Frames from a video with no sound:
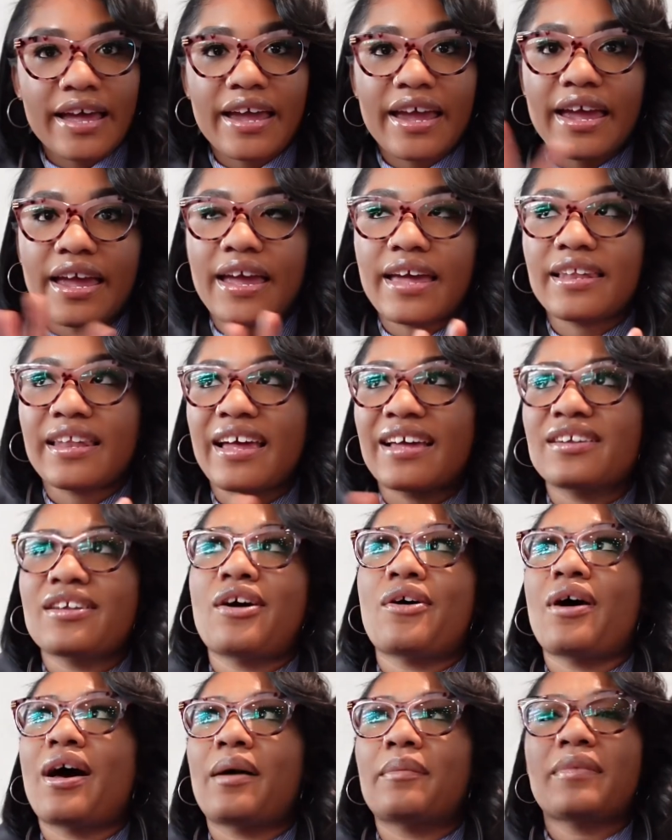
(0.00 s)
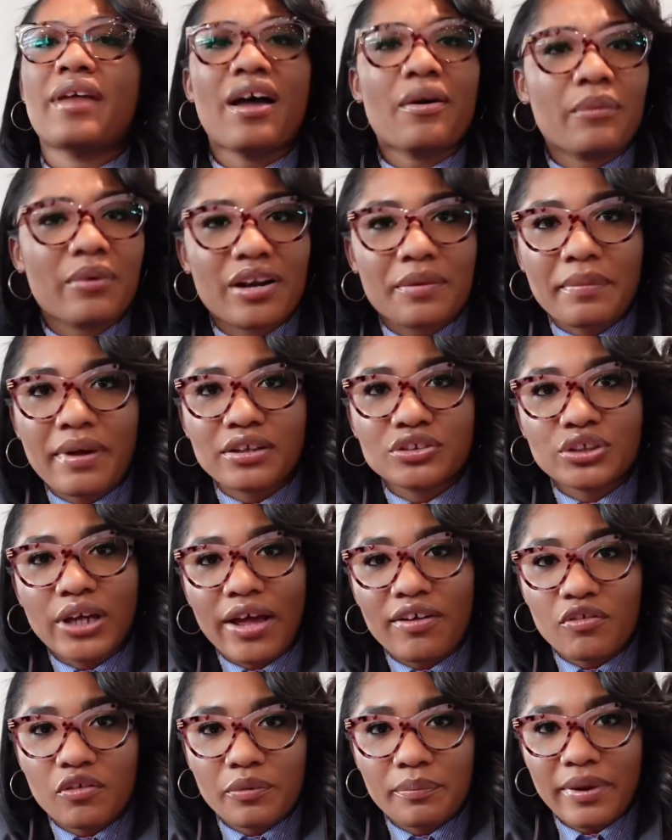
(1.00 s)
And like, no, I'm not worried about
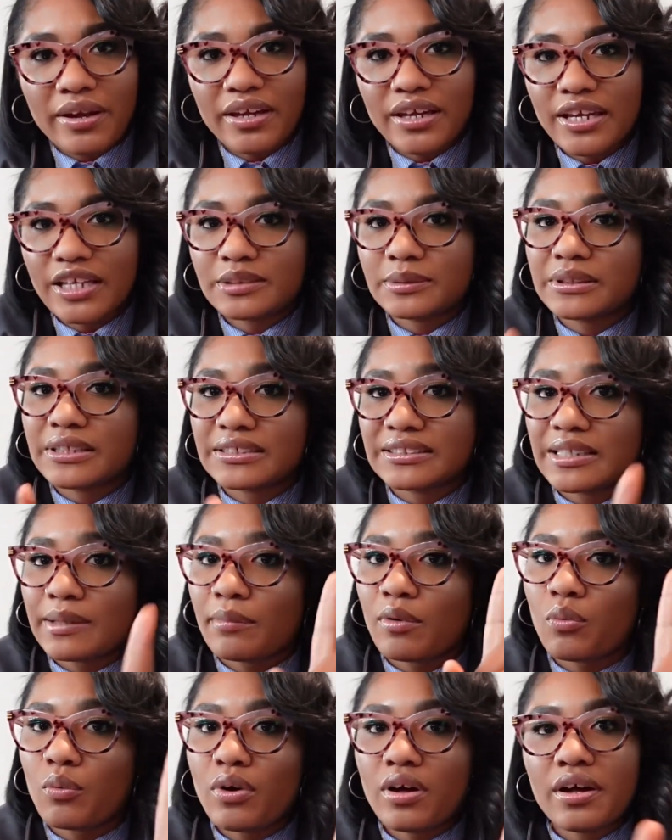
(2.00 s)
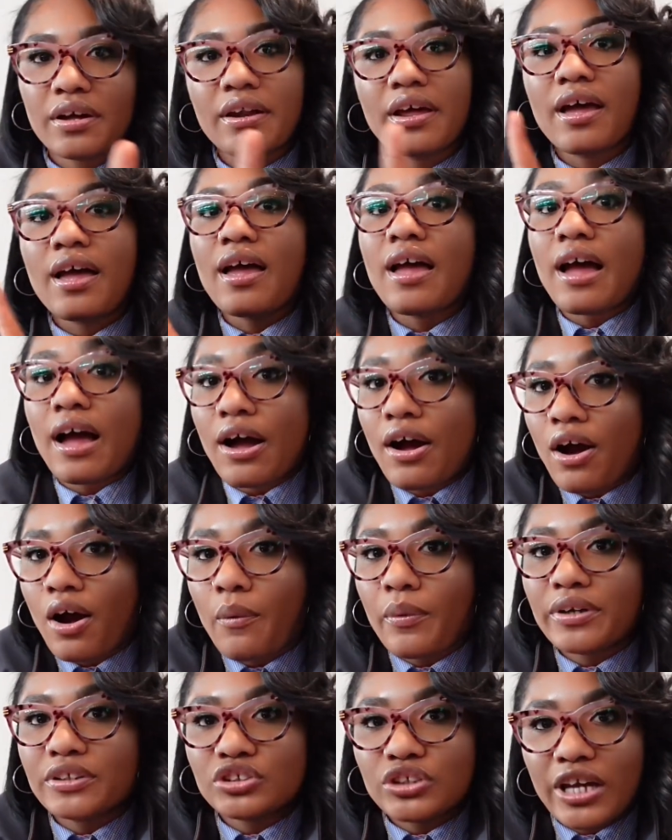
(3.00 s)
traveling with my kids, because number one, I
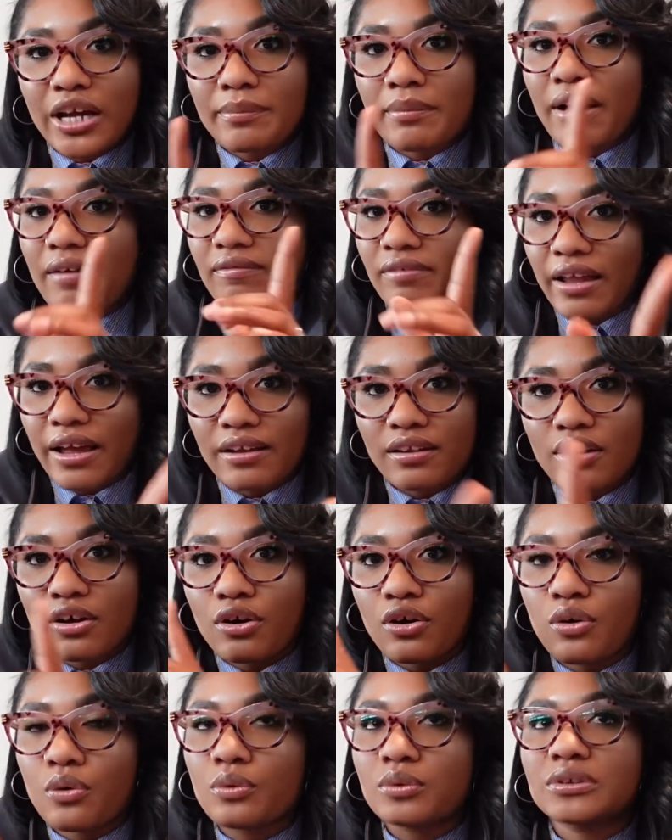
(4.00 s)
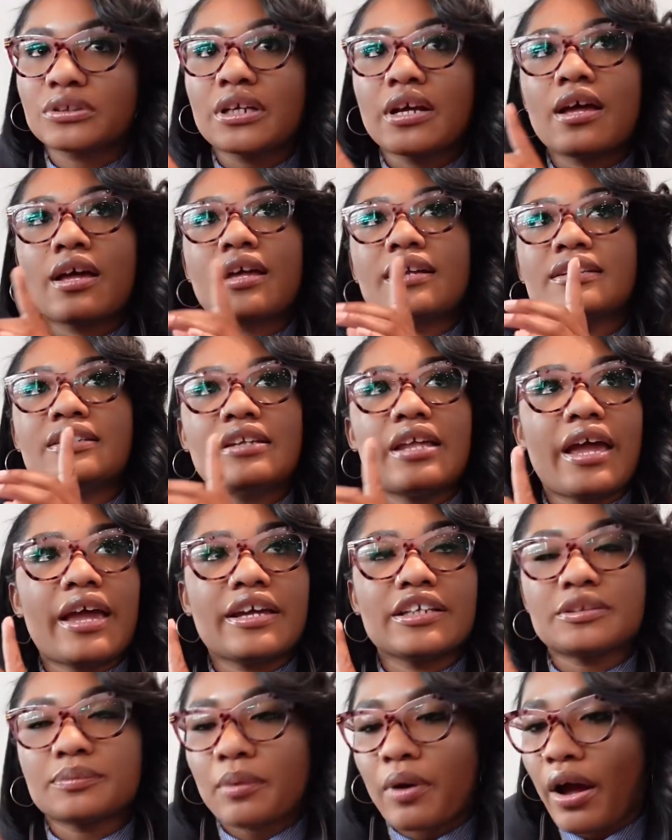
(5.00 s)
always check my flight loads
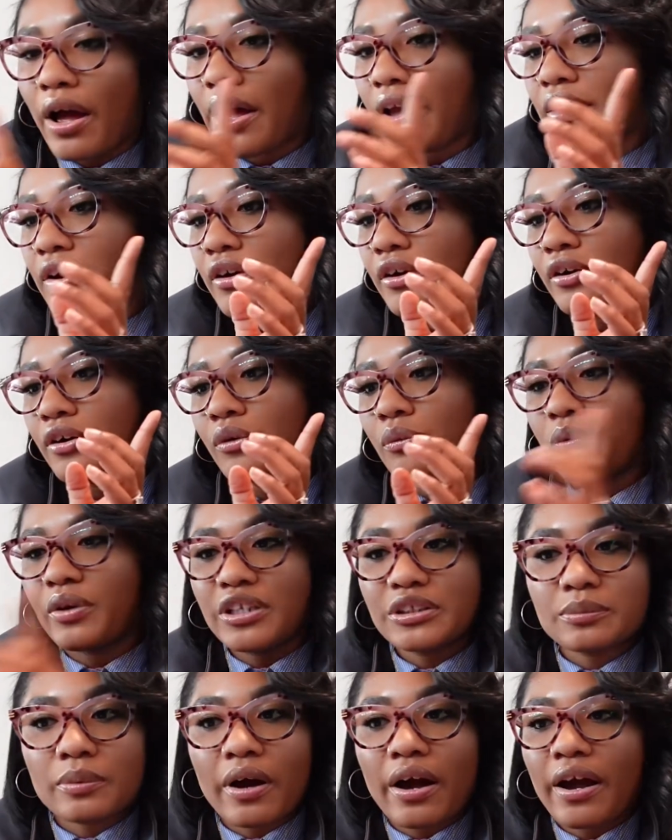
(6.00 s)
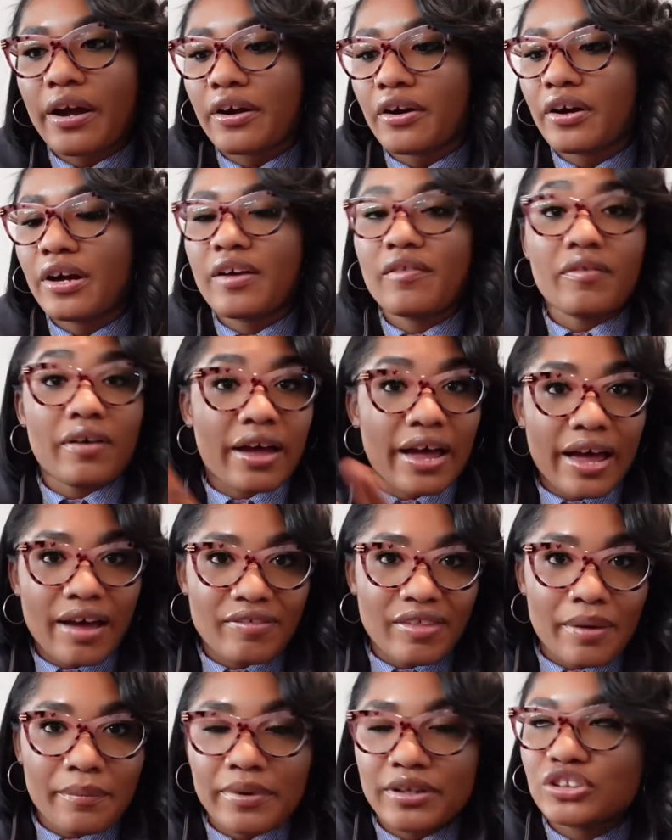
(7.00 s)
days prior, weeks prior, if I have
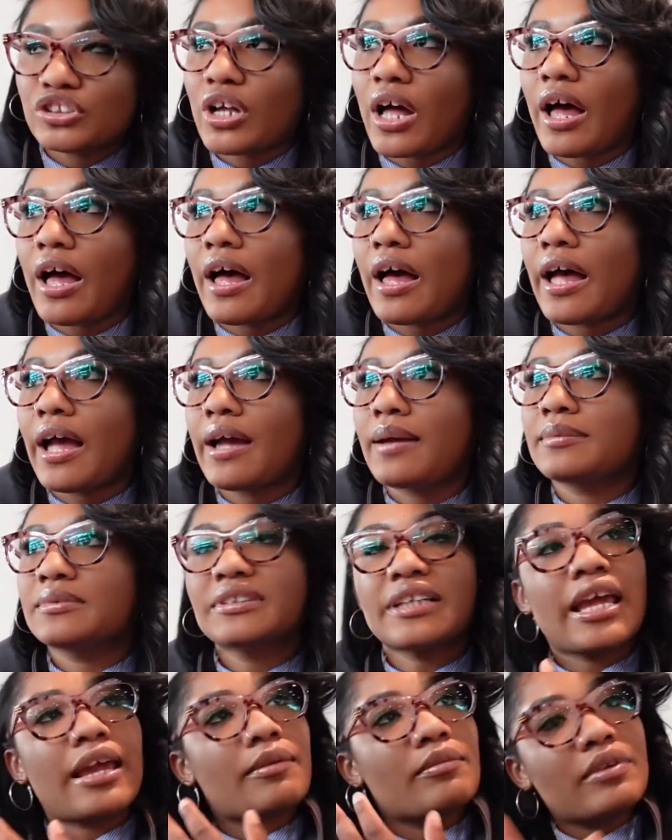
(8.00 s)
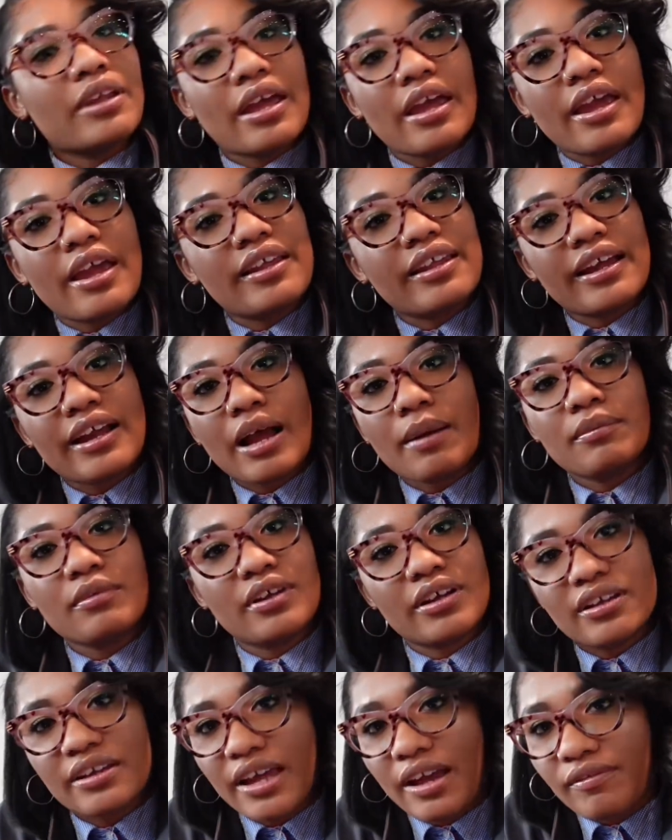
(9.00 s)
that much time, same day. Like, I'm
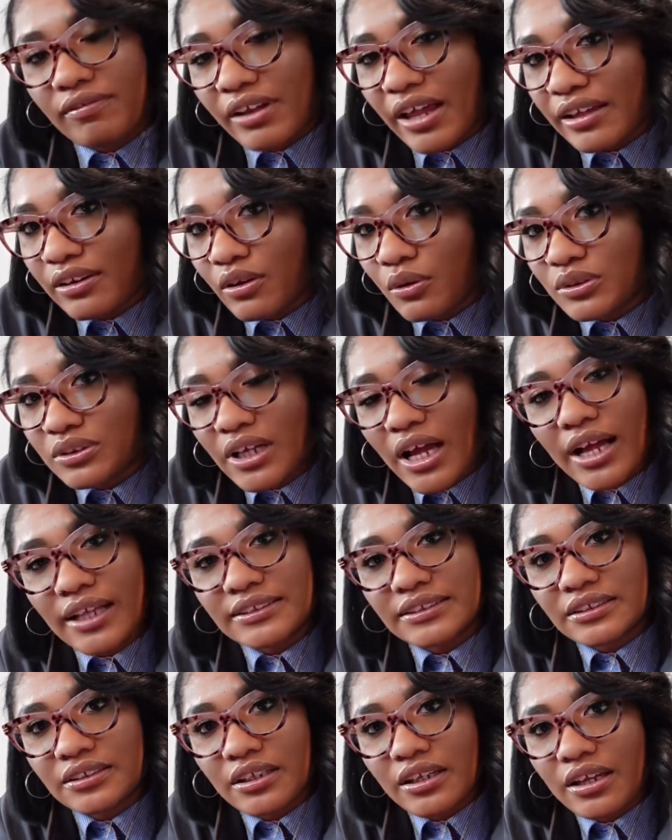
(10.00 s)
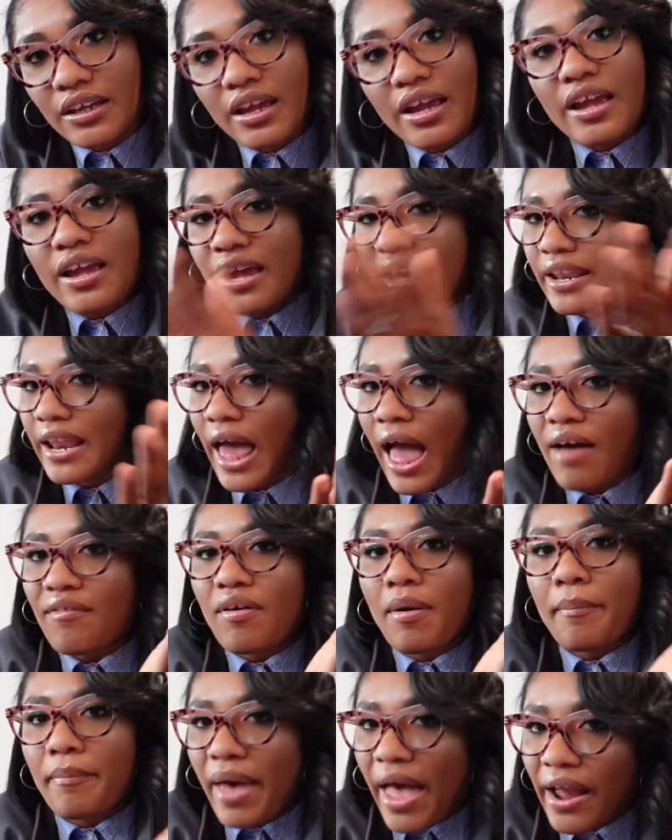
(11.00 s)
looking at flight loads constantly, and I have
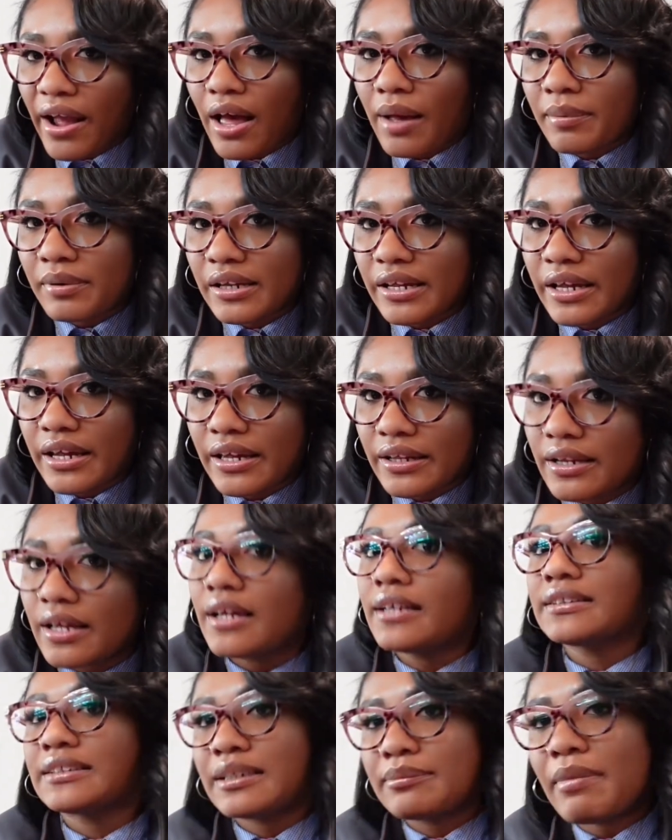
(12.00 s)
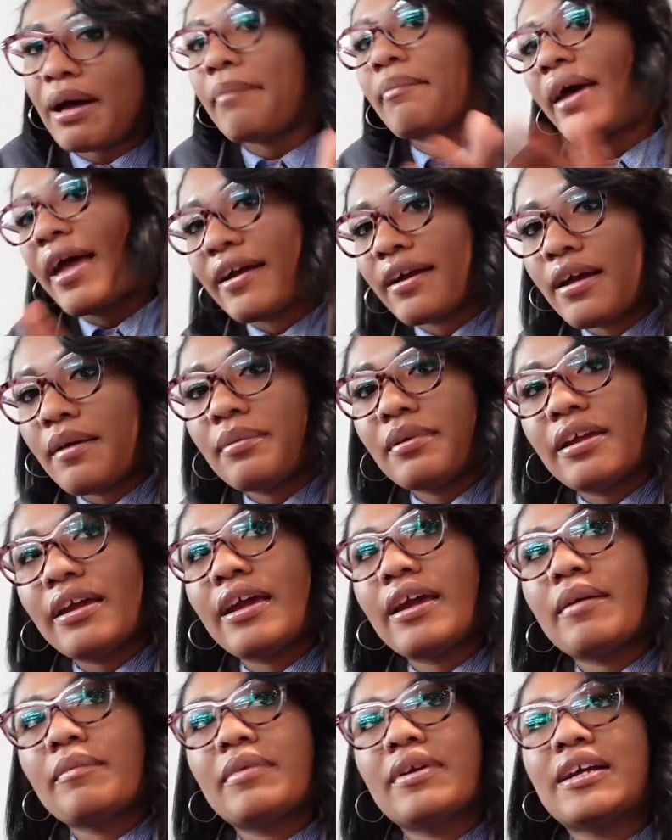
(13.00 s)
a backup plan to my backup
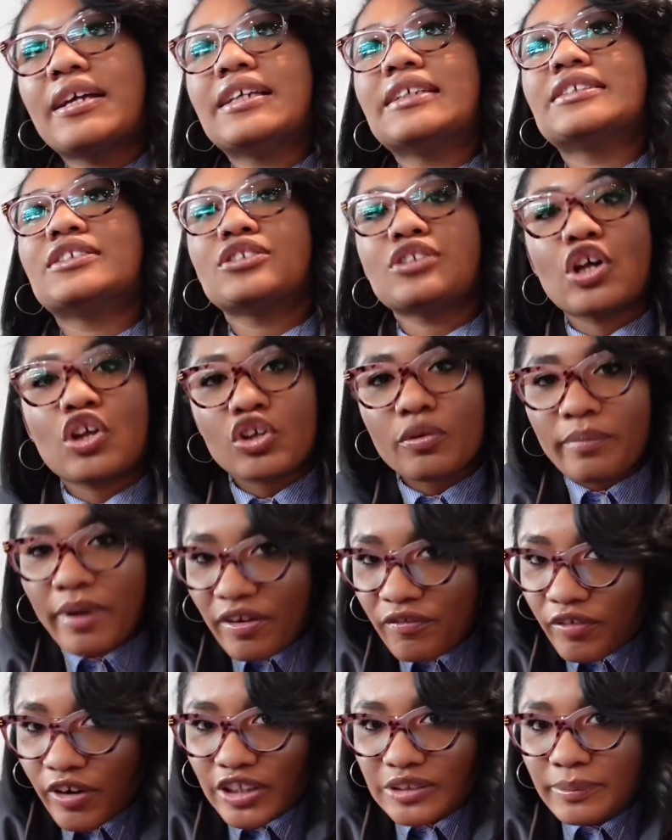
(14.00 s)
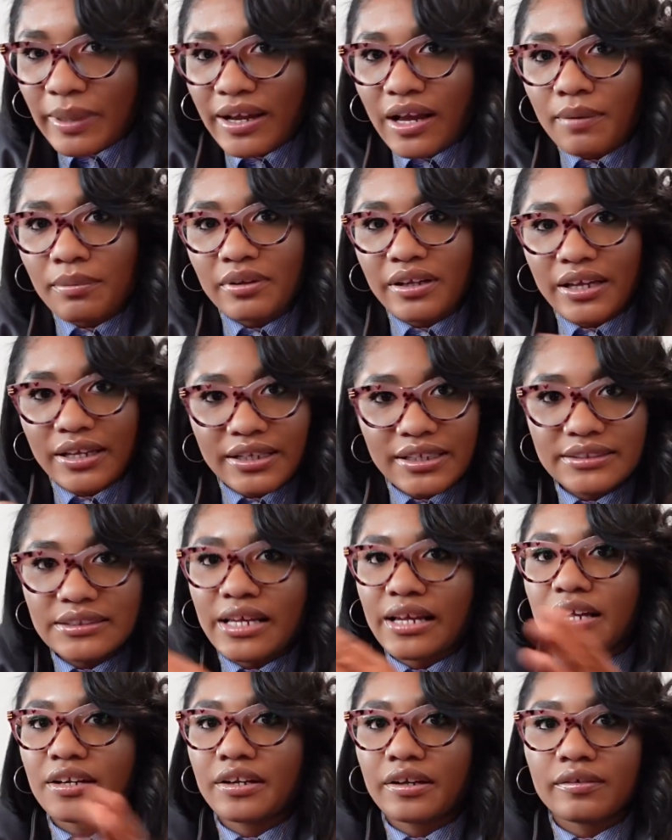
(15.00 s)
plan, because you know the first backup plan is
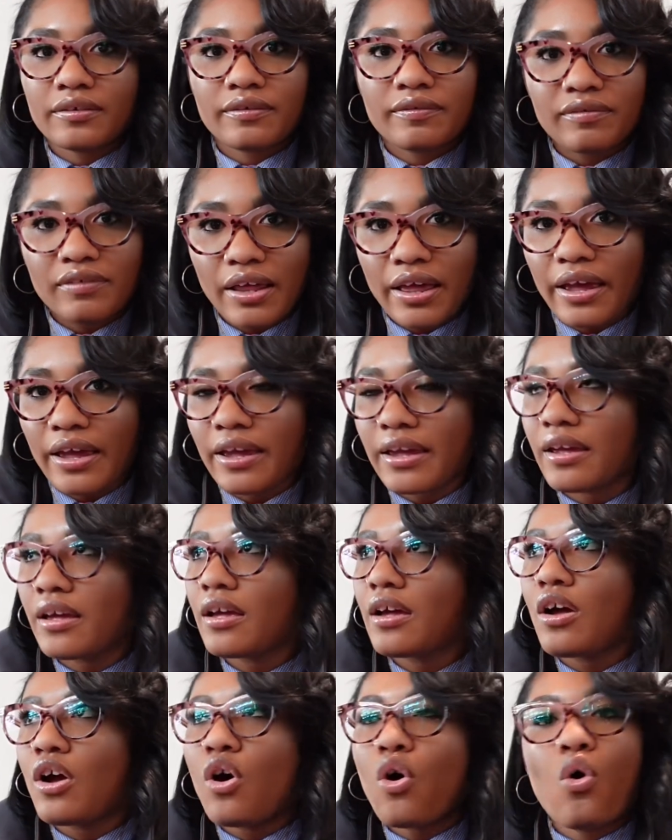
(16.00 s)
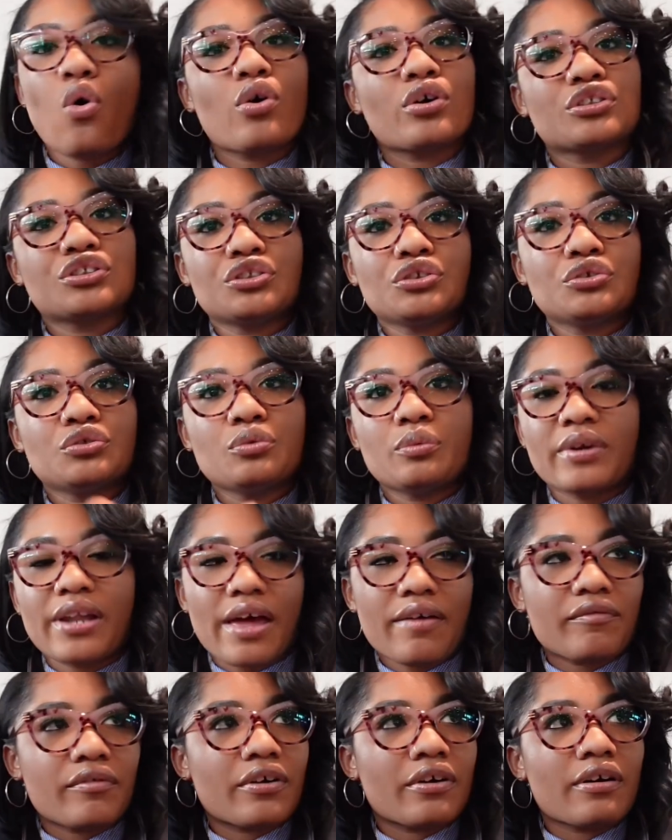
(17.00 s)
like a different flight or two,
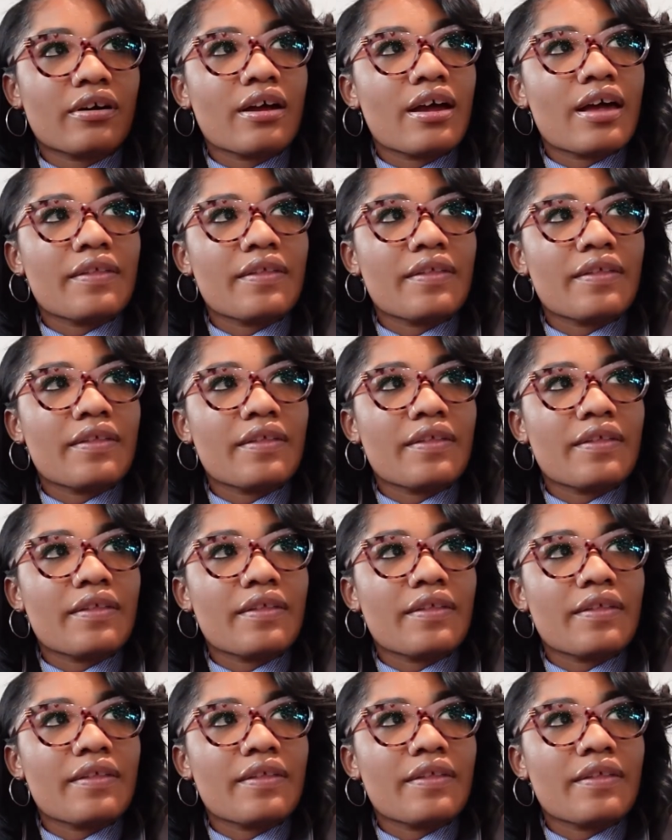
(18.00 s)
whatever.